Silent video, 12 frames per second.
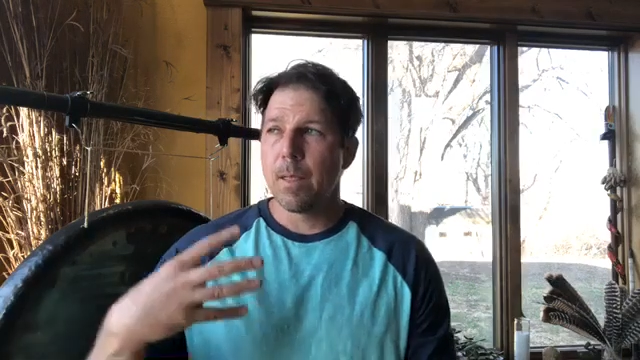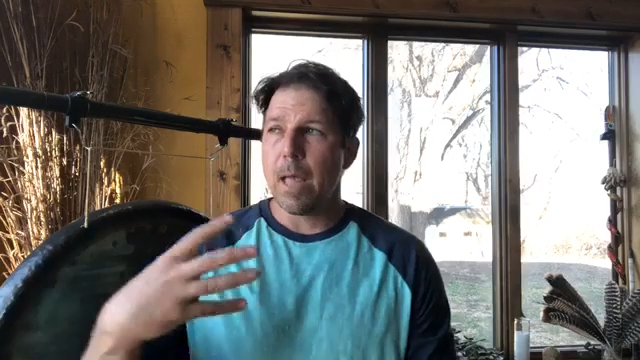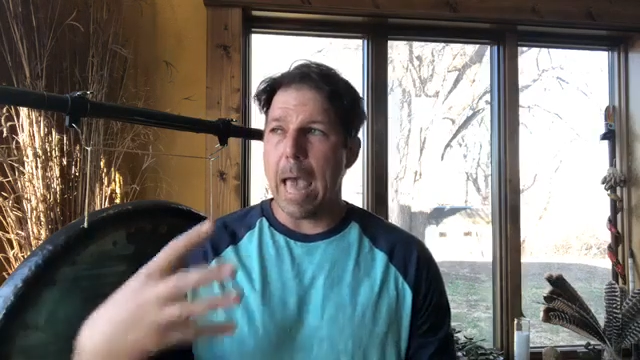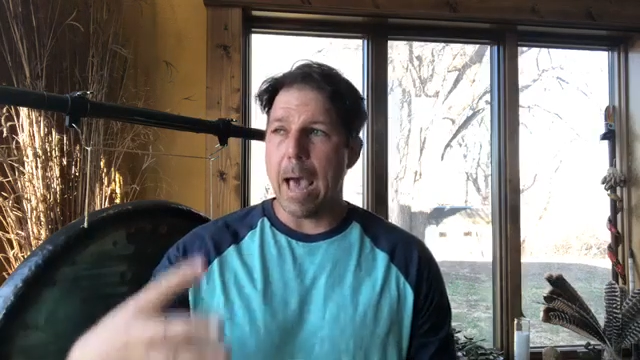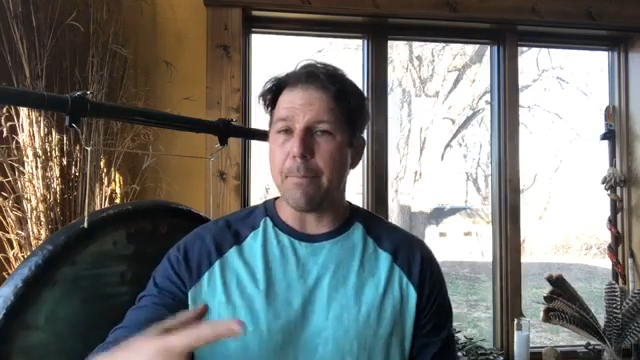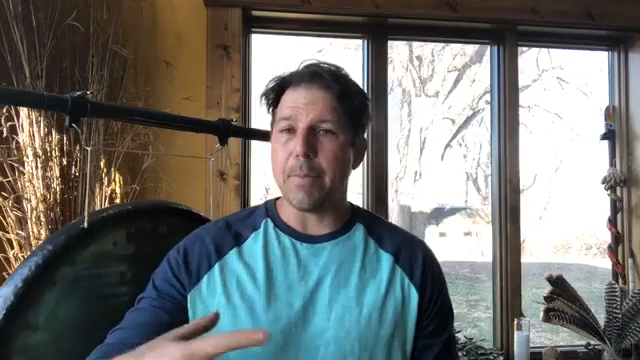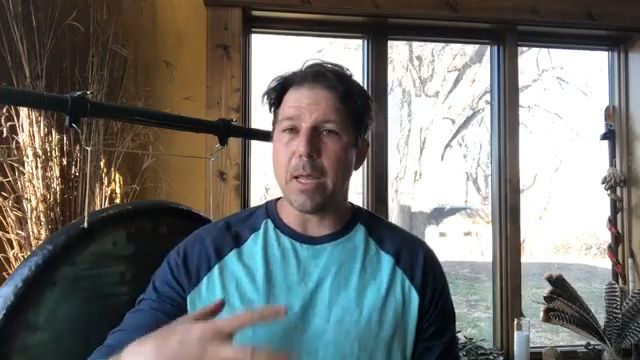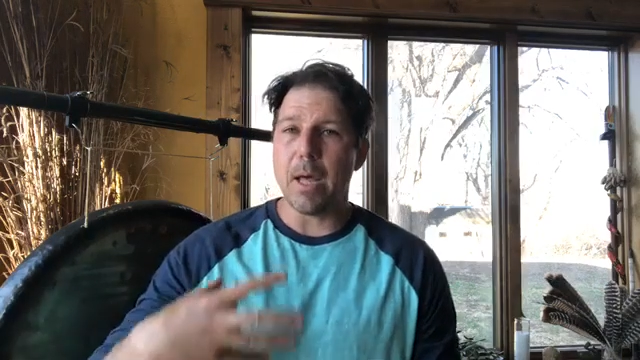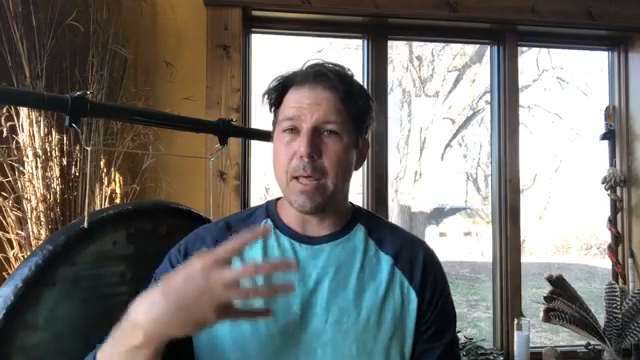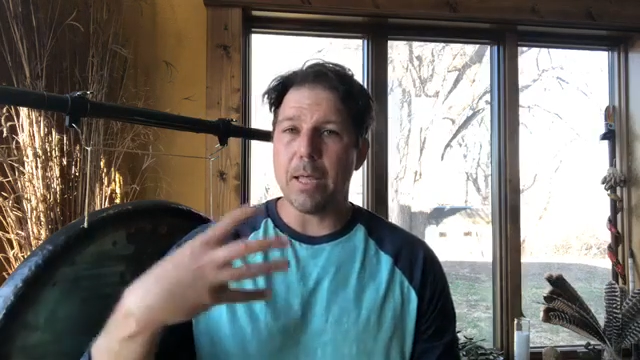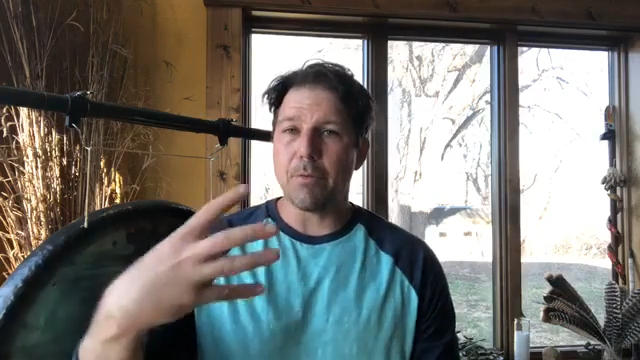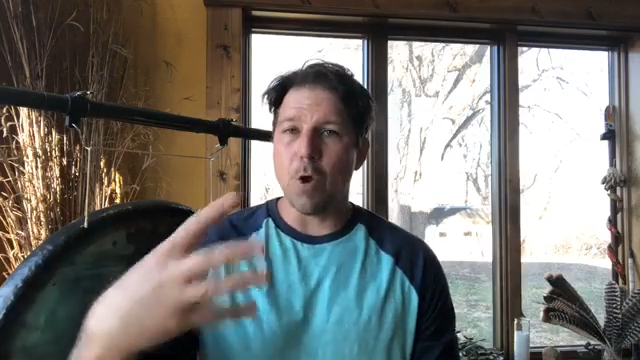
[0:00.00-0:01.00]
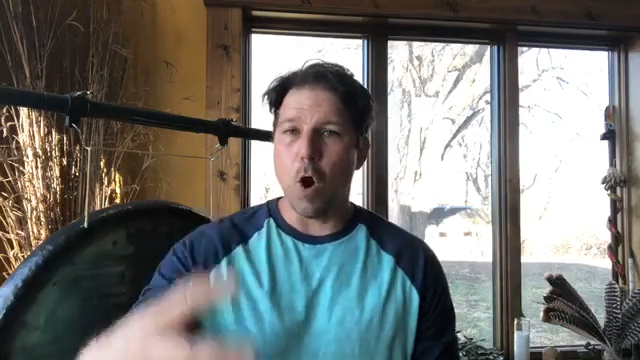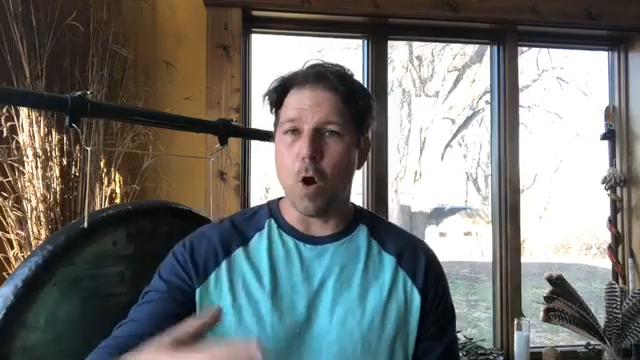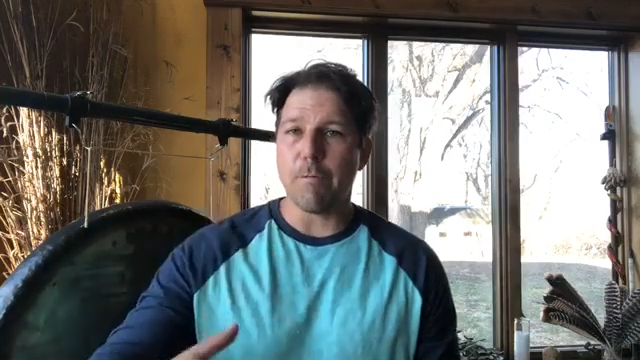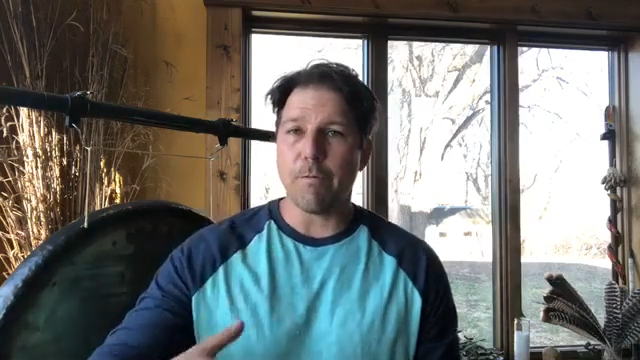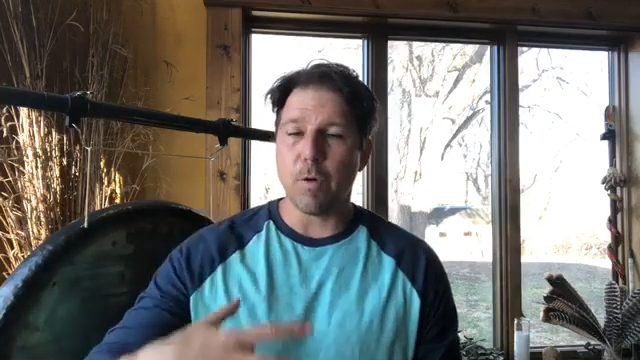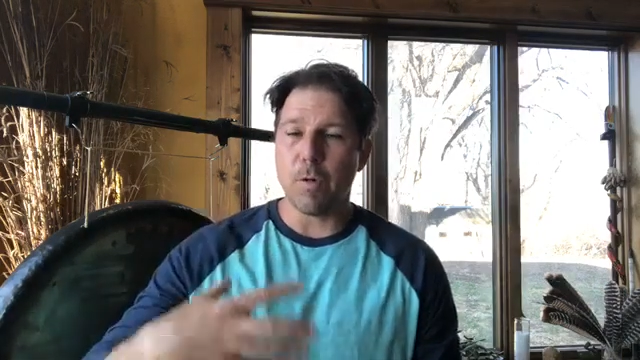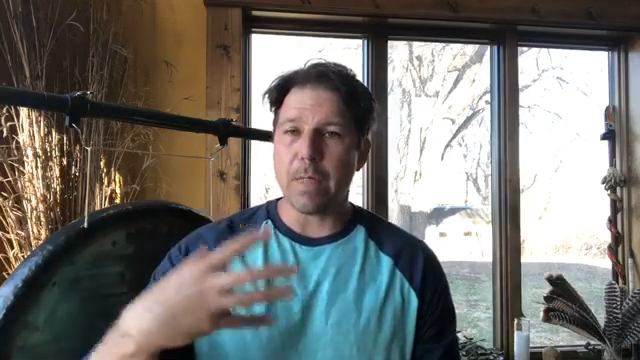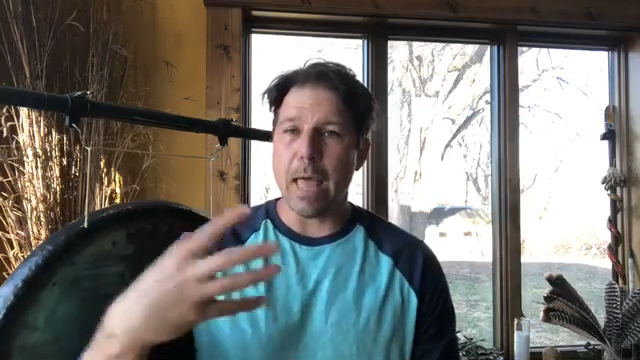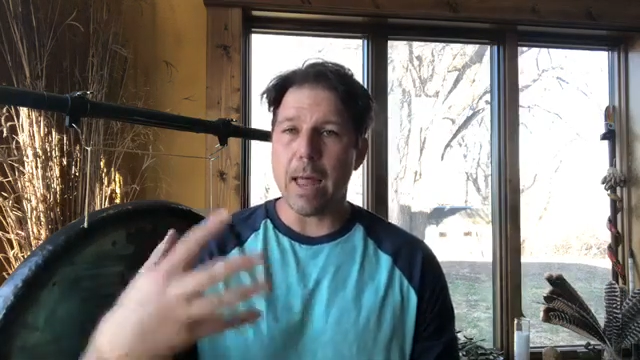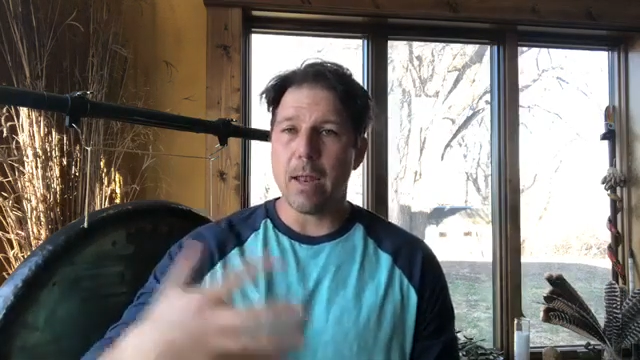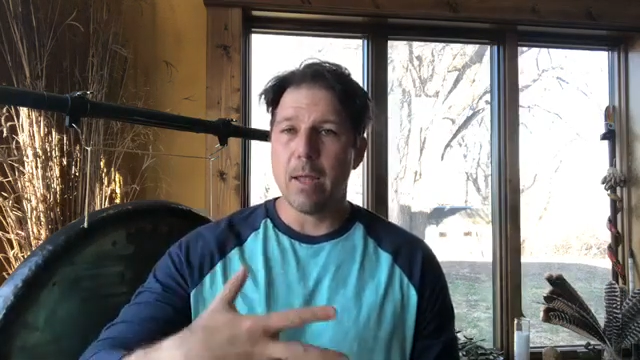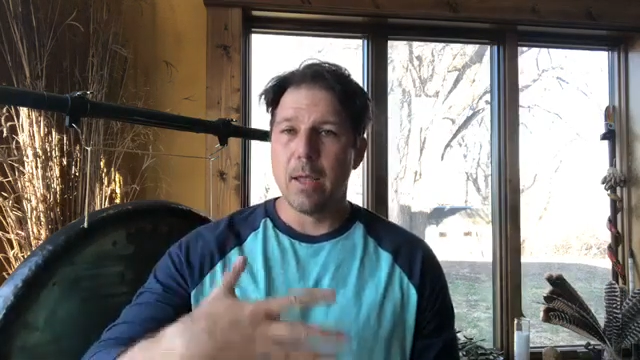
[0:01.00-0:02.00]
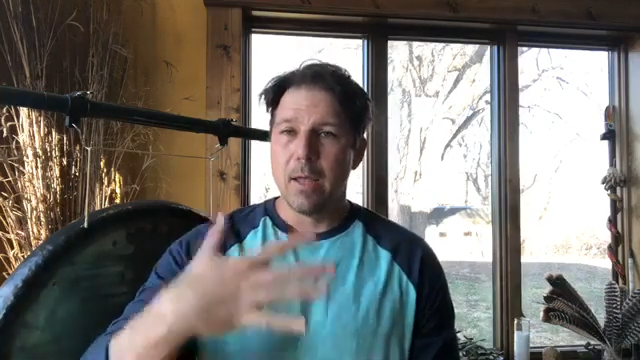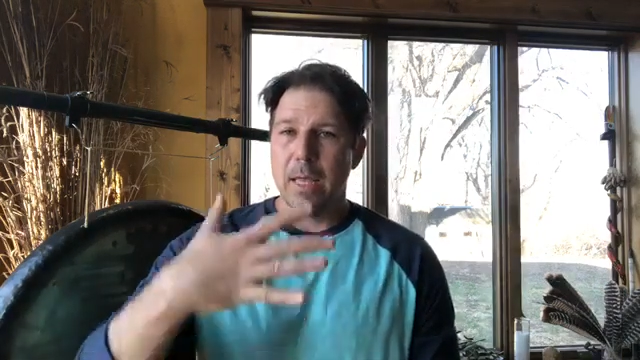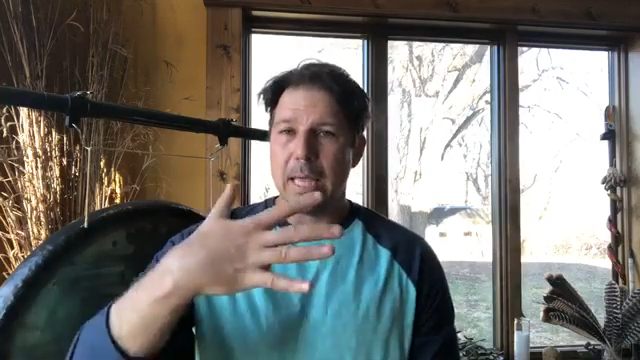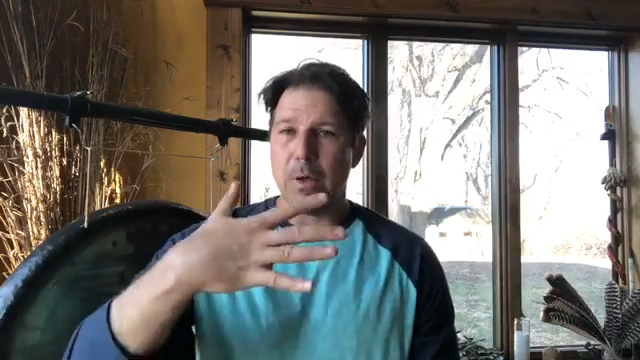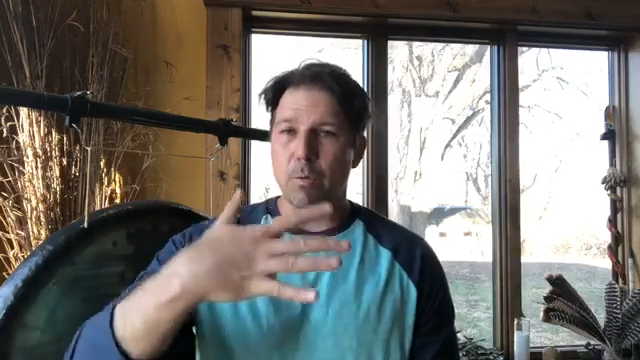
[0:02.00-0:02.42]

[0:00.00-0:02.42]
apnea is harmful in that it